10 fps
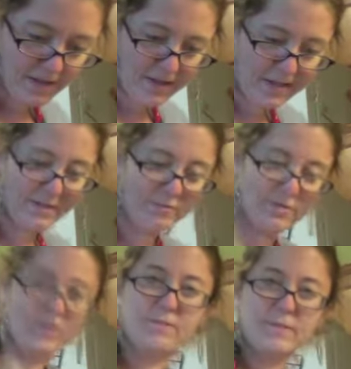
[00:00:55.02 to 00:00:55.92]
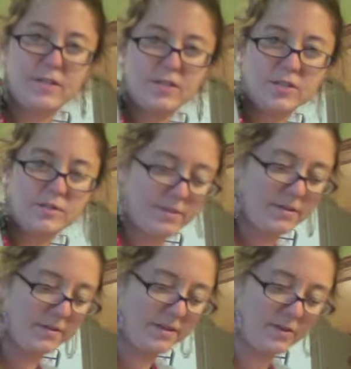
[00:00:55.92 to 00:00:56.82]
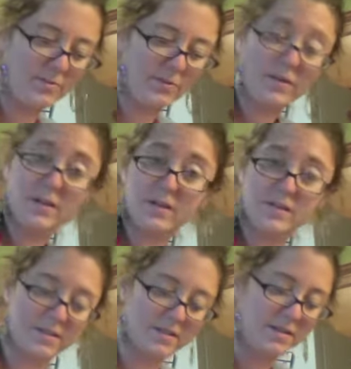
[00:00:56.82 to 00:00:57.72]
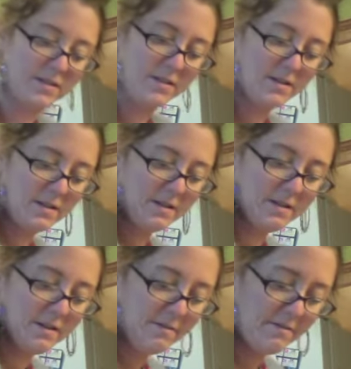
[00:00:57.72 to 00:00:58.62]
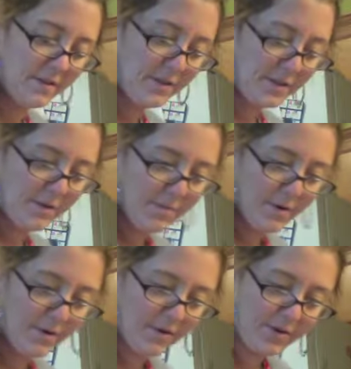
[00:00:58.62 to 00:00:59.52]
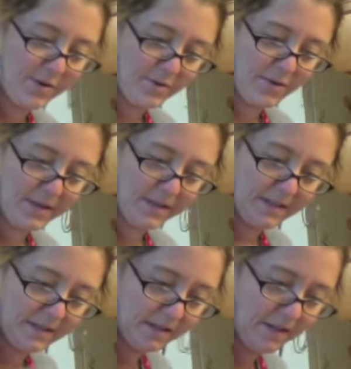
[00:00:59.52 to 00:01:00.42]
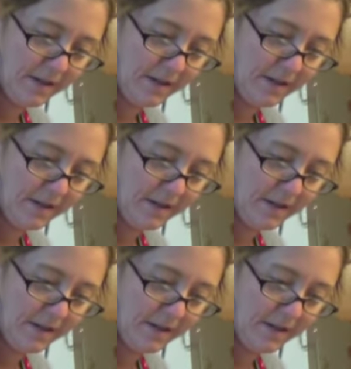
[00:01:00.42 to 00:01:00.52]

think it was a good matchup. I hope you all felt like your partner and you had things in